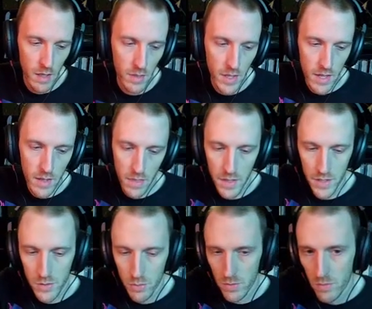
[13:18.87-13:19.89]
link
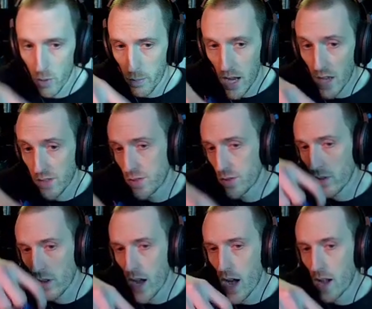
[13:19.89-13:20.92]
this
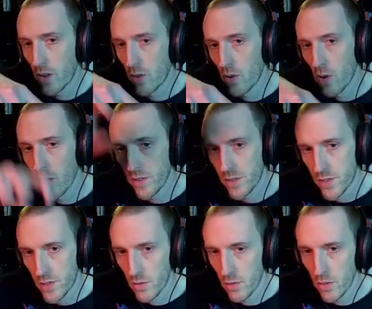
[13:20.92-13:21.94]
repository on Norns
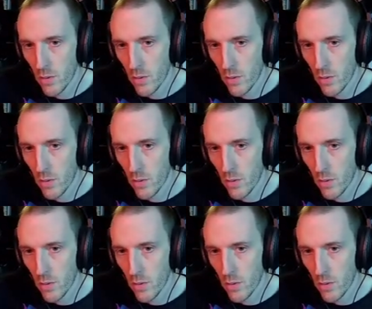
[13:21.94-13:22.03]
to